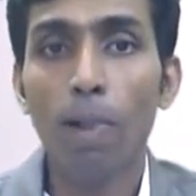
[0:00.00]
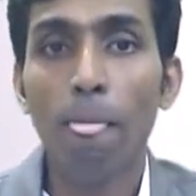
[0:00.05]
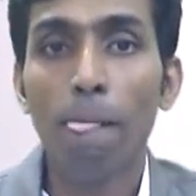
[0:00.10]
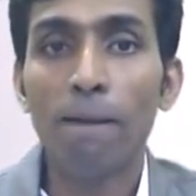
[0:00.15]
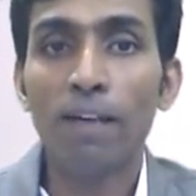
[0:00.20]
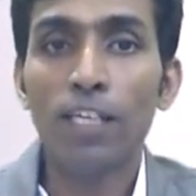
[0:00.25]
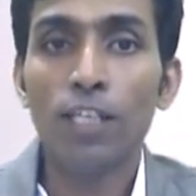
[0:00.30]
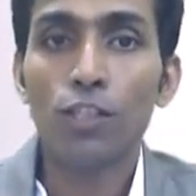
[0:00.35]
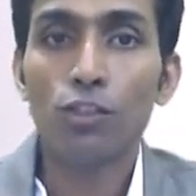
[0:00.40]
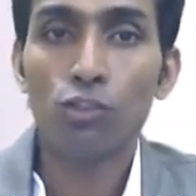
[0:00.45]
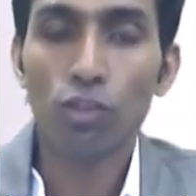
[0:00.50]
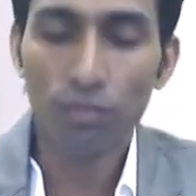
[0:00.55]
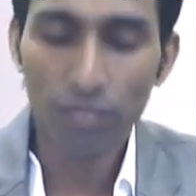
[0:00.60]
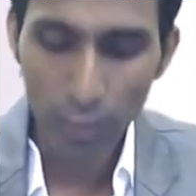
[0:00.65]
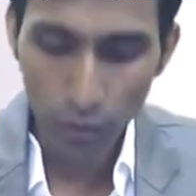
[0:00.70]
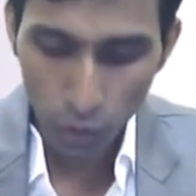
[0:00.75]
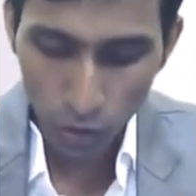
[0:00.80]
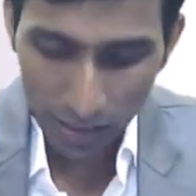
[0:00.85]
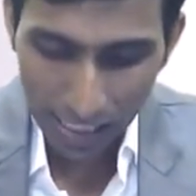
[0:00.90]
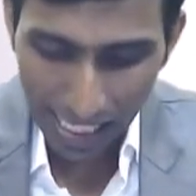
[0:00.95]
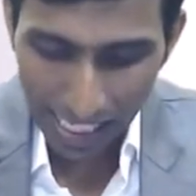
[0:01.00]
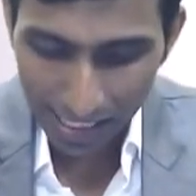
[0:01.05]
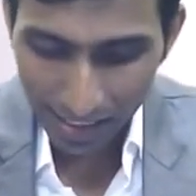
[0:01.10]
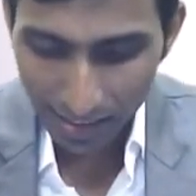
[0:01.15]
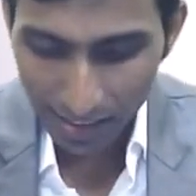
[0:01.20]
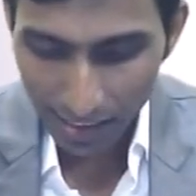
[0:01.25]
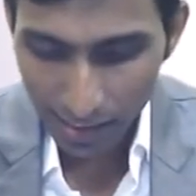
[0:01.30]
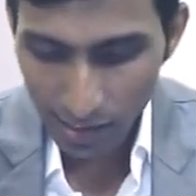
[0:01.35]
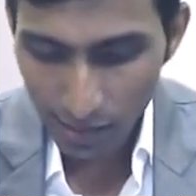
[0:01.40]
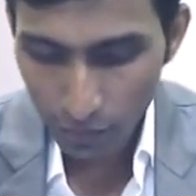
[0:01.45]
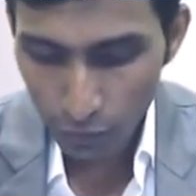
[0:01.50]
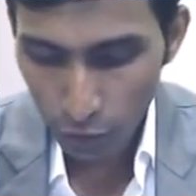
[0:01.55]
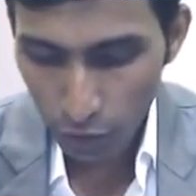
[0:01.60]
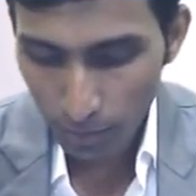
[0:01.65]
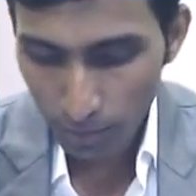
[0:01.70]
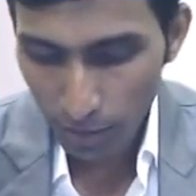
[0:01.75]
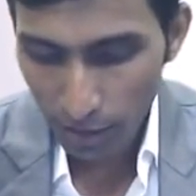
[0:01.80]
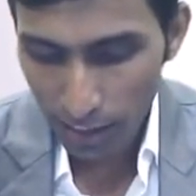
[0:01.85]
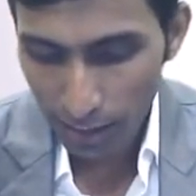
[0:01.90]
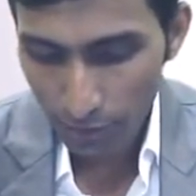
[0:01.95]
So we know that there is a
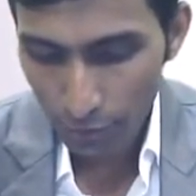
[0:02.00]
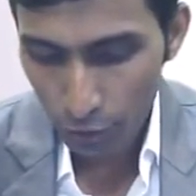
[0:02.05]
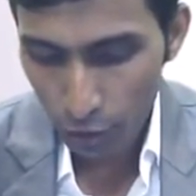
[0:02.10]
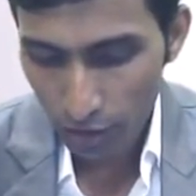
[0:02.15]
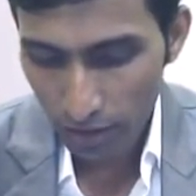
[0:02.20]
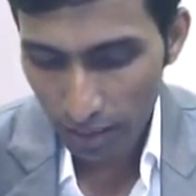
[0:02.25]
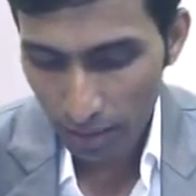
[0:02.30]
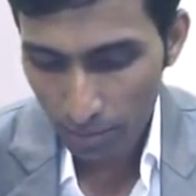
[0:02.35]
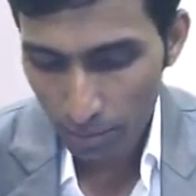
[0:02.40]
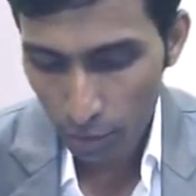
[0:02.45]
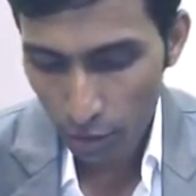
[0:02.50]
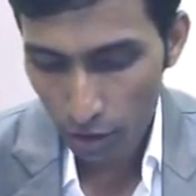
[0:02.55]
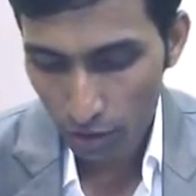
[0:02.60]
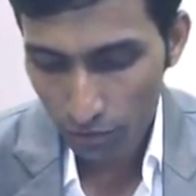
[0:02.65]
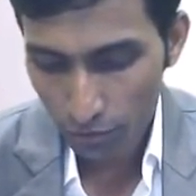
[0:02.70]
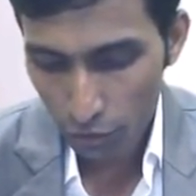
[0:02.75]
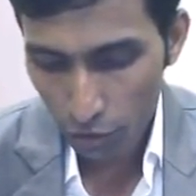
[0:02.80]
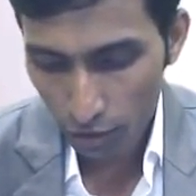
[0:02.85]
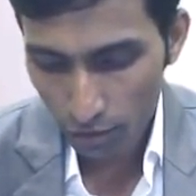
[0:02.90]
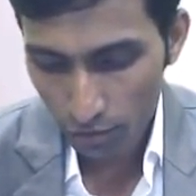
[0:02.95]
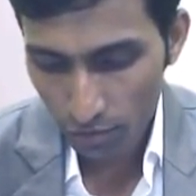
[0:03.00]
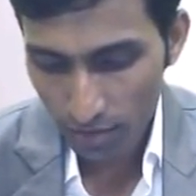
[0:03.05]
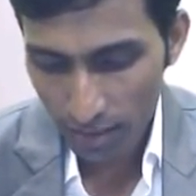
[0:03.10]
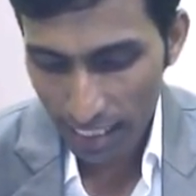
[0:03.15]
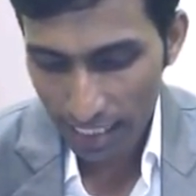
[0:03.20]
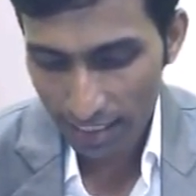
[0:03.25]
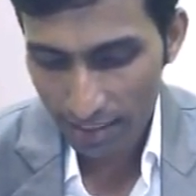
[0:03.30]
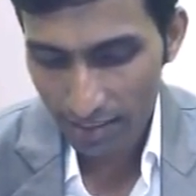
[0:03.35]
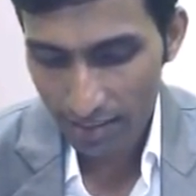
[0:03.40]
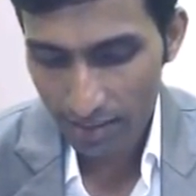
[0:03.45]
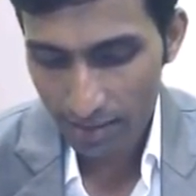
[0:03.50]
formula for number of contracts